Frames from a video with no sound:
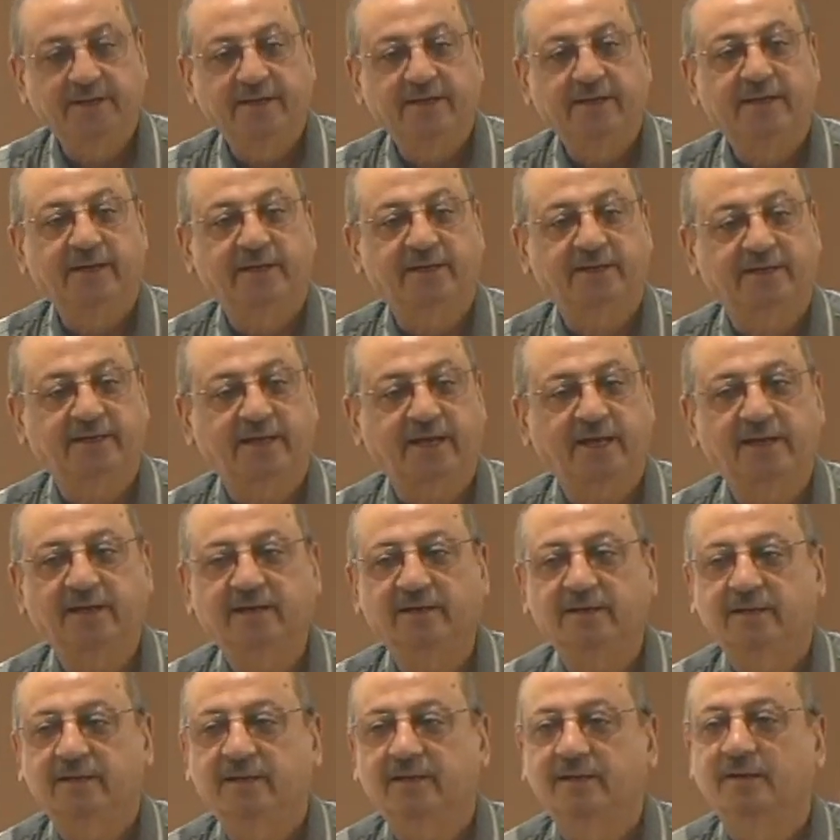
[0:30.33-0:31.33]
It can
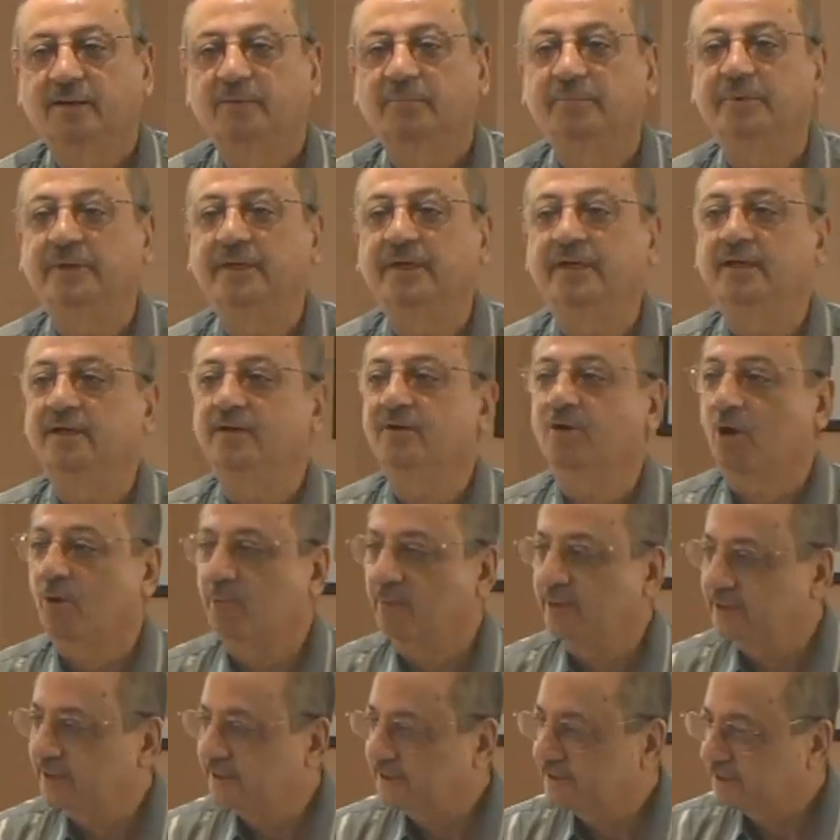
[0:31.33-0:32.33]
be
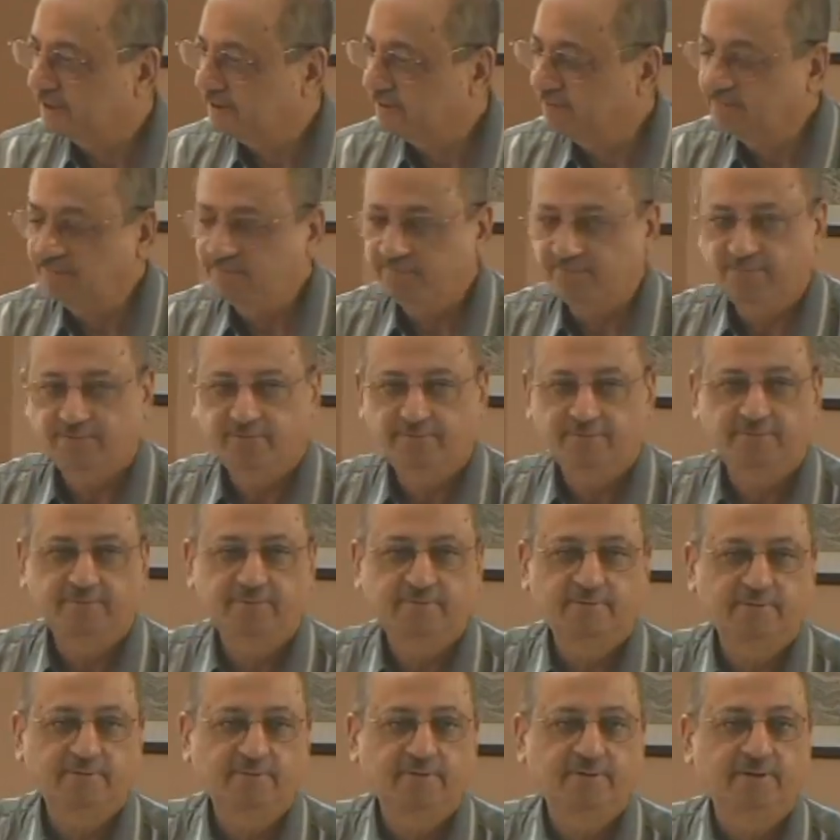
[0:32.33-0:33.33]
nominative,
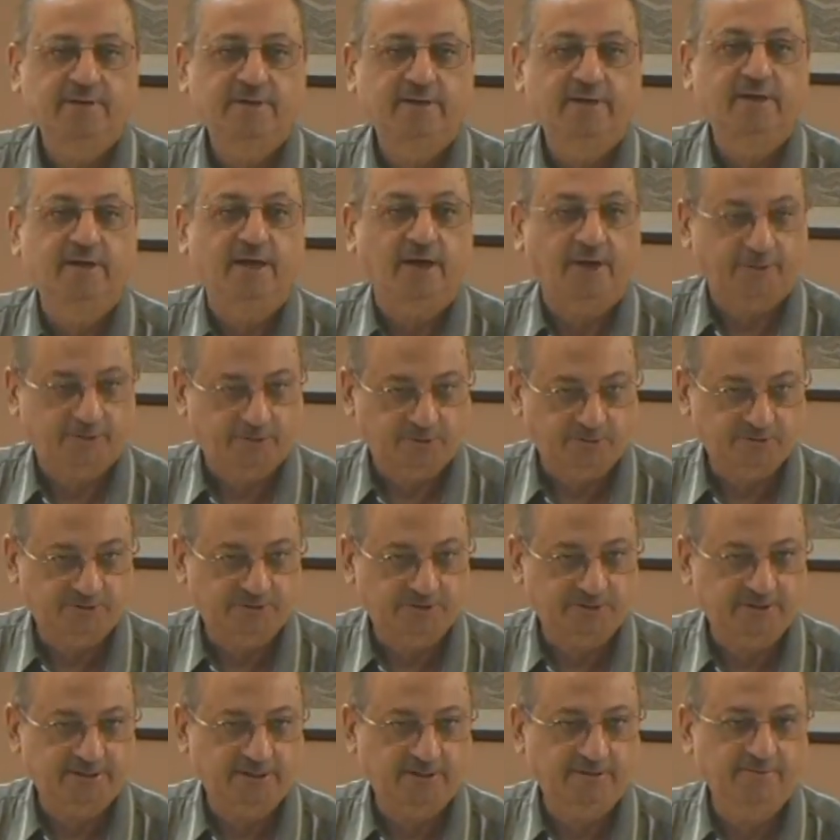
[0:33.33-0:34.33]

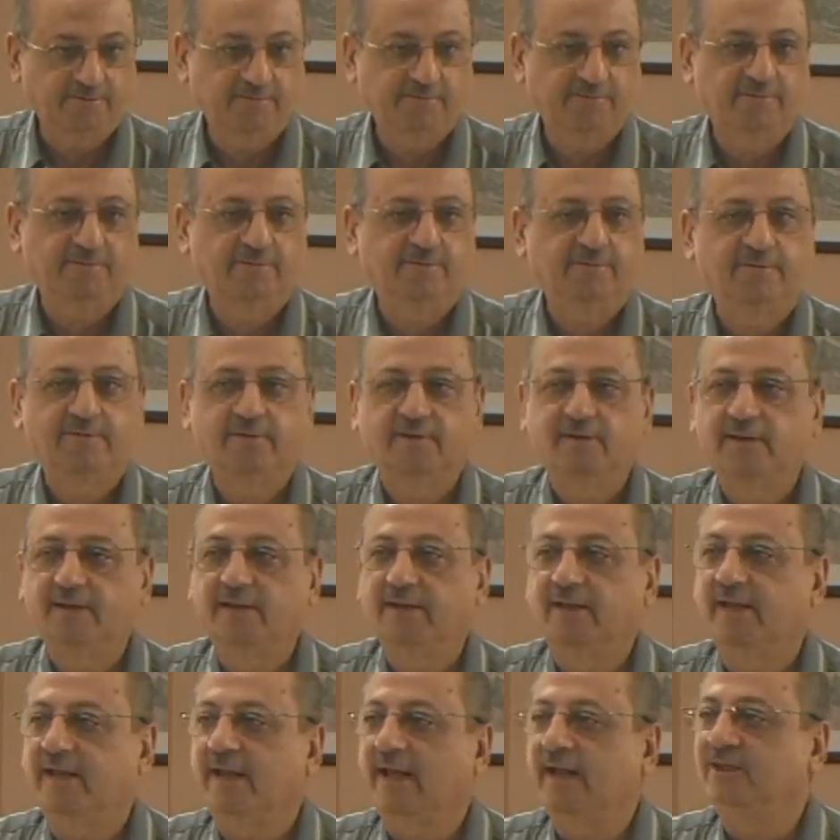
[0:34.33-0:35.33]
accusative,
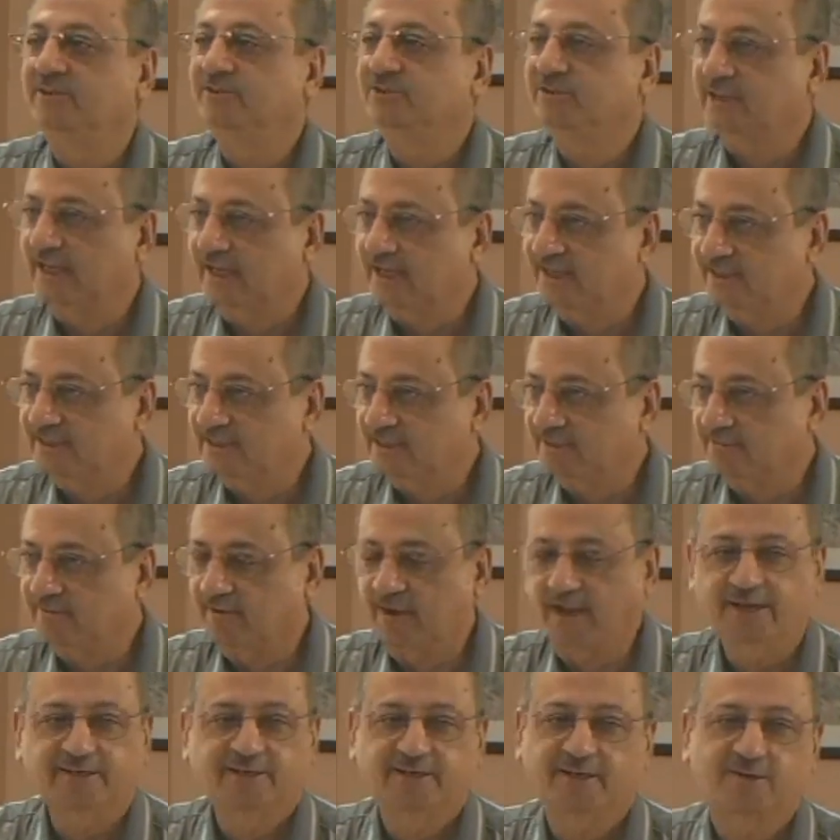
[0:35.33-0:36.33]
and genitive.
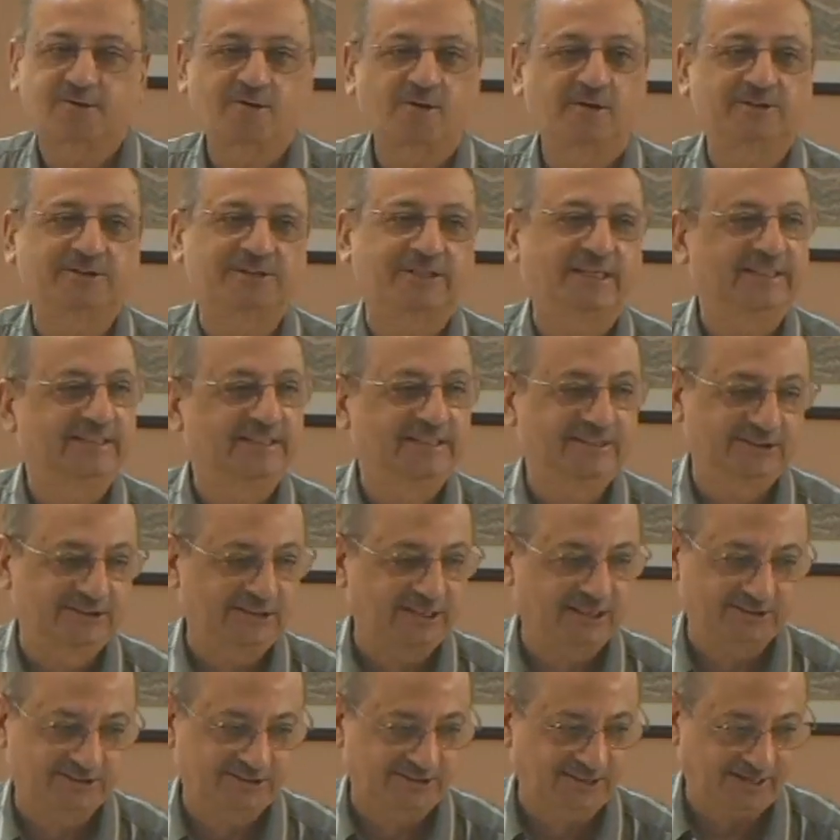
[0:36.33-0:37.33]
I did not say this
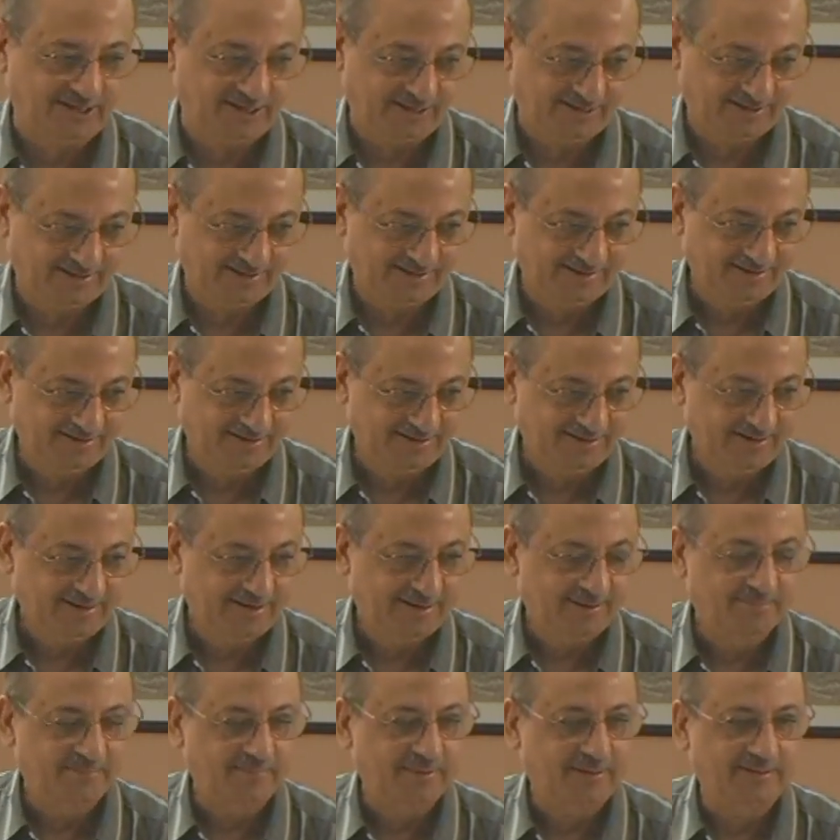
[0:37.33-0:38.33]
yesterday,
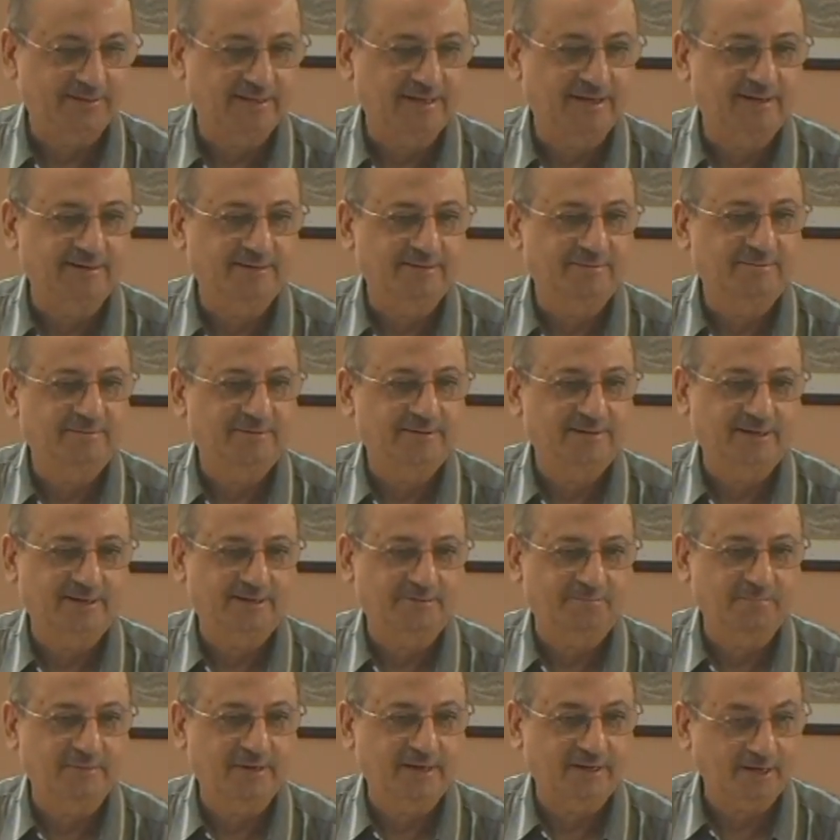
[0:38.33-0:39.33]
but then it
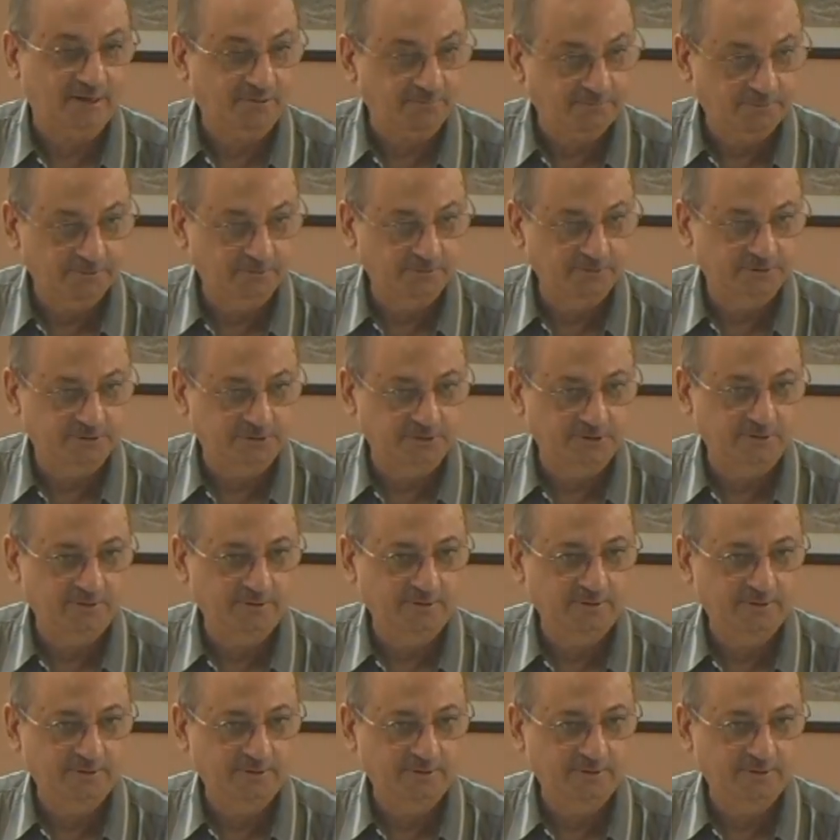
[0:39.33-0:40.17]
may confuse you,